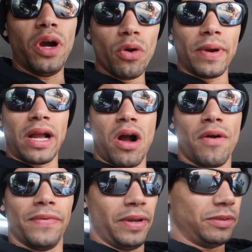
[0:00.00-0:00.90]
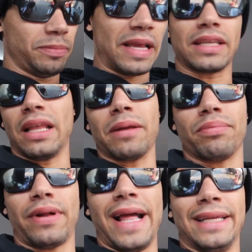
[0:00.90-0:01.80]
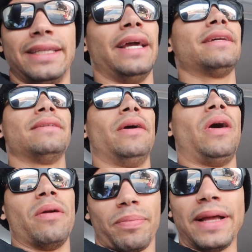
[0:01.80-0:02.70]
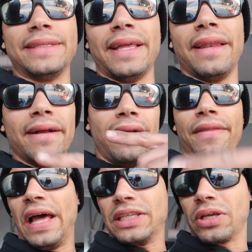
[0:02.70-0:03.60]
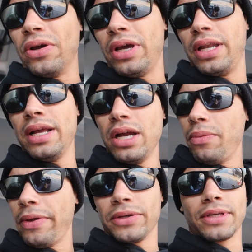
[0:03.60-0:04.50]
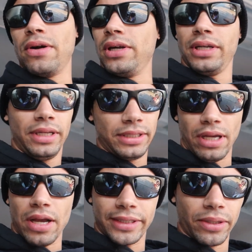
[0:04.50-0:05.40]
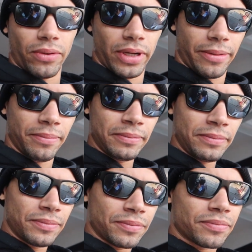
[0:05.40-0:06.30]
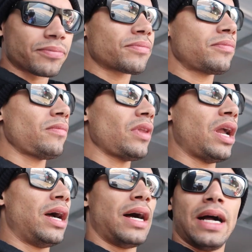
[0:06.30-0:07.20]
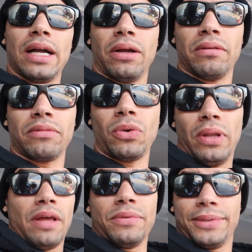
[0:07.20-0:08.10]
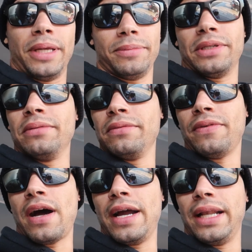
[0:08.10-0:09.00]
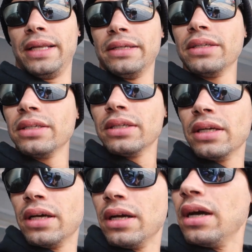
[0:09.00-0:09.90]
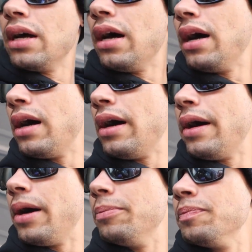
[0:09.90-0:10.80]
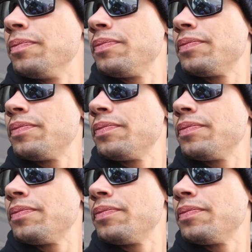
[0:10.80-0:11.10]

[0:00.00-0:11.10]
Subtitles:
the O-ring off, and it was basically like plastic, so I replaced it. That's good. Wheels on, exhaust on, coolant level seems fine. Yeah, I'm